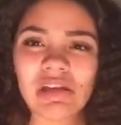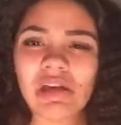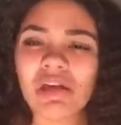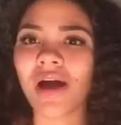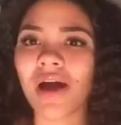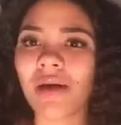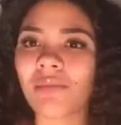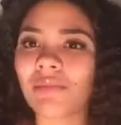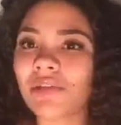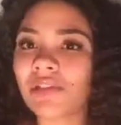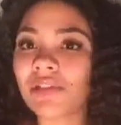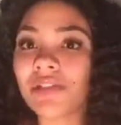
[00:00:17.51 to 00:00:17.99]

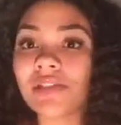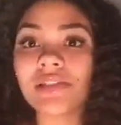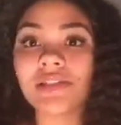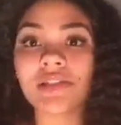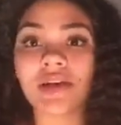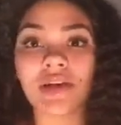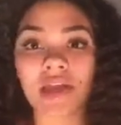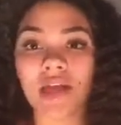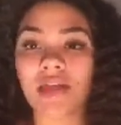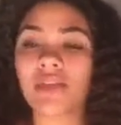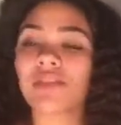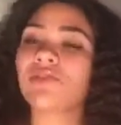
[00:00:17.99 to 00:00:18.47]
I'm gonna just
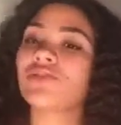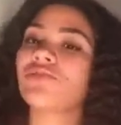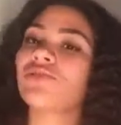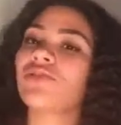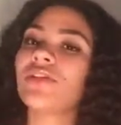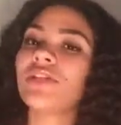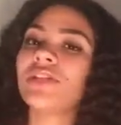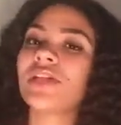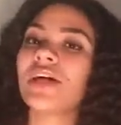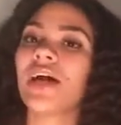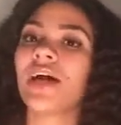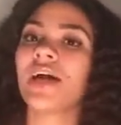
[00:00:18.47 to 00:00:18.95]
tell you the
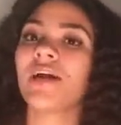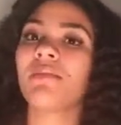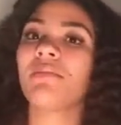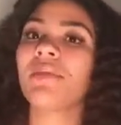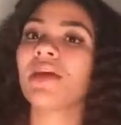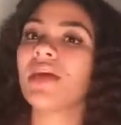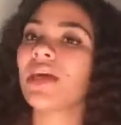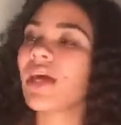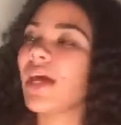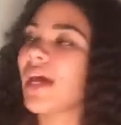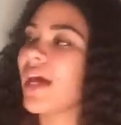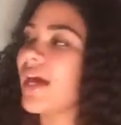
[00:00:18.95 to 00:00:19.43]
story time,
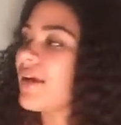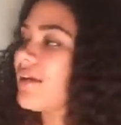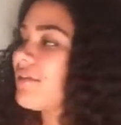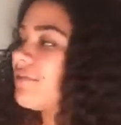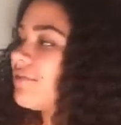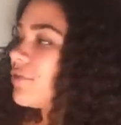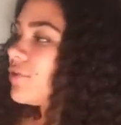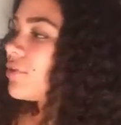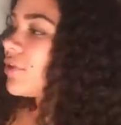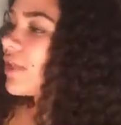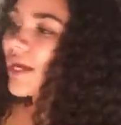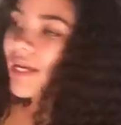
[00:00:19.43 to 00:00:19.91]
and
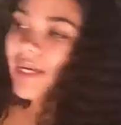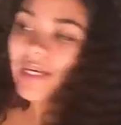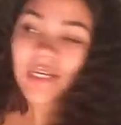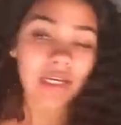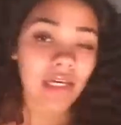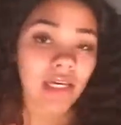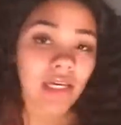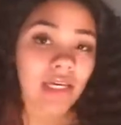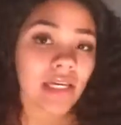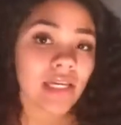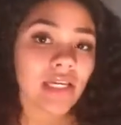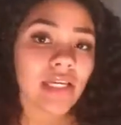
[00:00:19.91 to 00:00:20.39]
if you
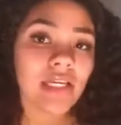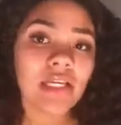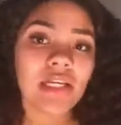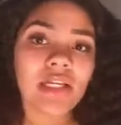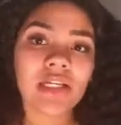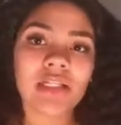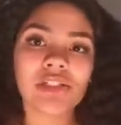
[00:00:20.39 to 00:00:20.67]
like it,